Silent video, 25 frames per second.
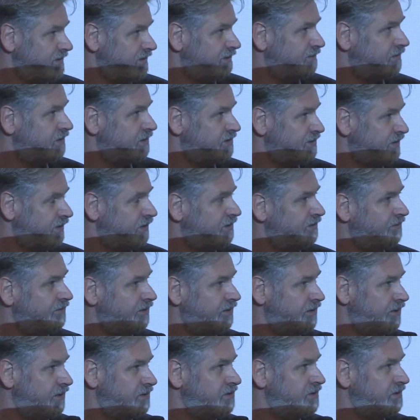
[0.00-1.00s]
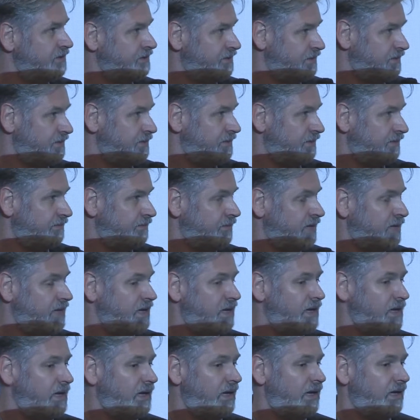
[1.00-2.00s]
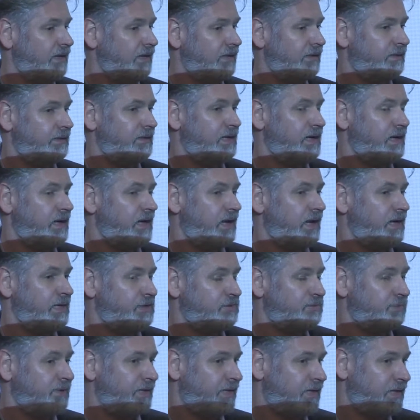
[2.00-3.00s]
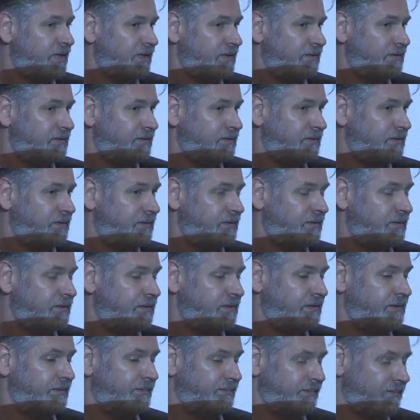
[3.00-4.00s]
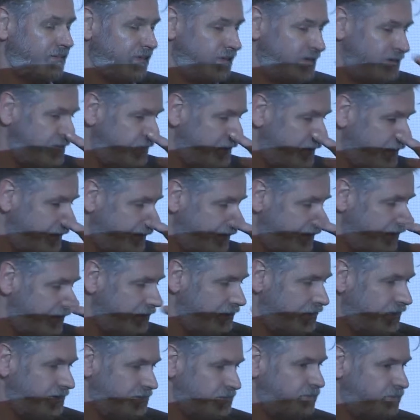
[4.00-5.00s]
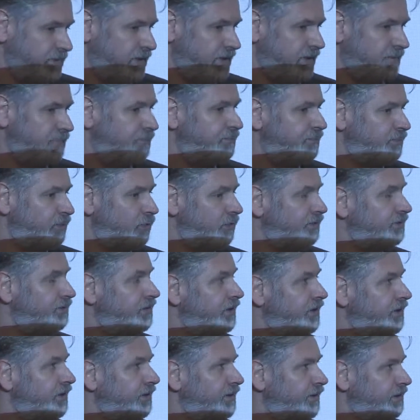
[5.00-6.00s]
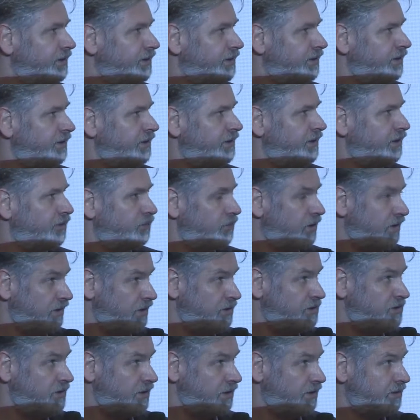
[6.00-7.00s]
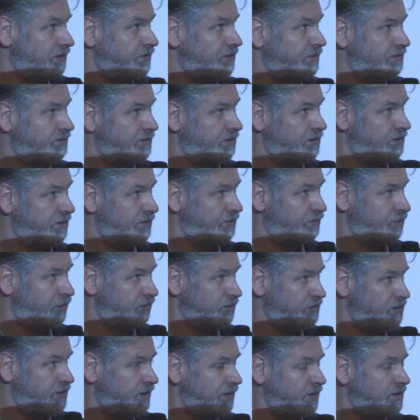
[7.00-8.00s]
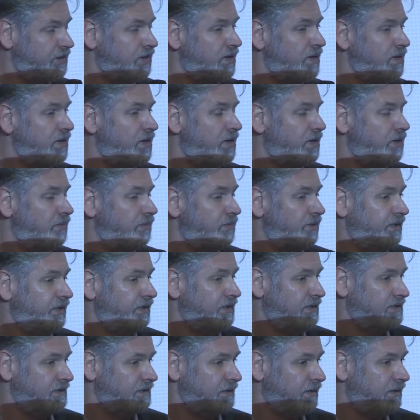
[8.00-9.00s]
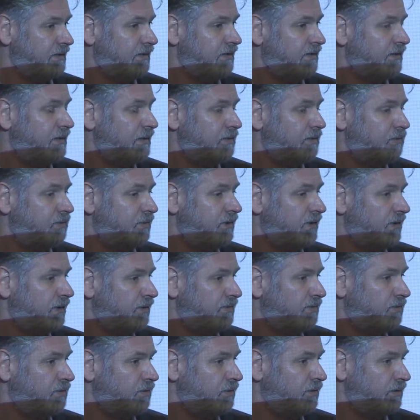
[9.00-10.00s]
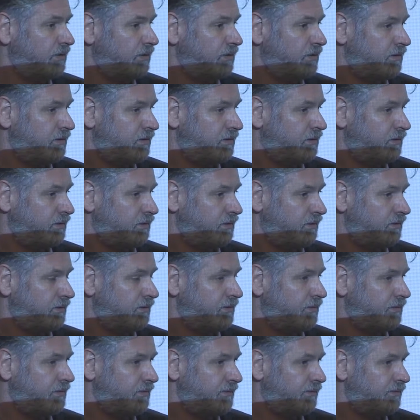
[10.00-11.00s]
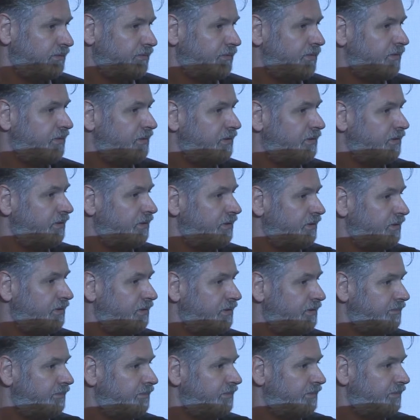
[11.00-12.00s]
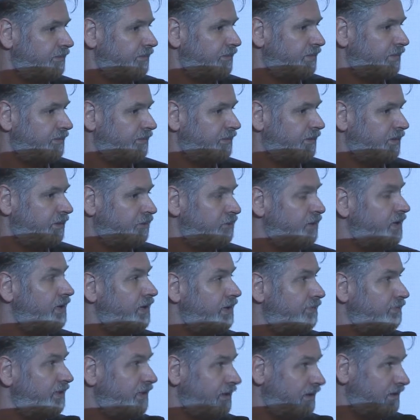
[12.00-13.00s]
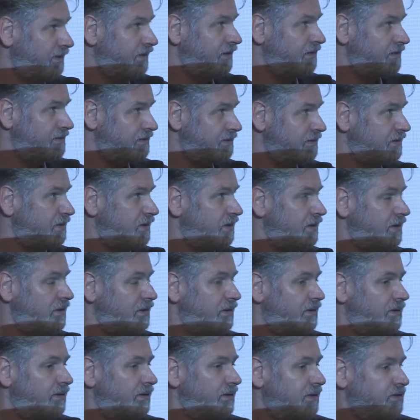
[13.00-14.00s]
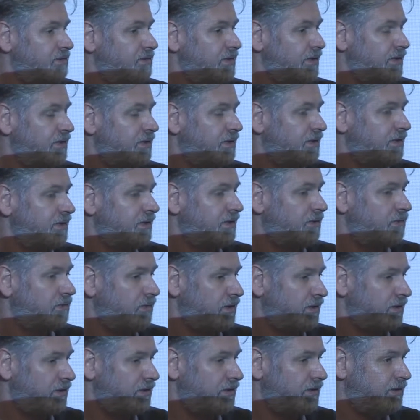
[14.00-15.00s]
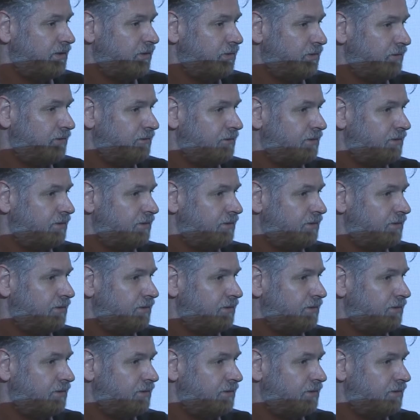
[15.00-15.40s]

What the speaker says: the certification system. And as we can see, as we proved in the QualiCheck project, within the study that we have on real buildings, checking the quality of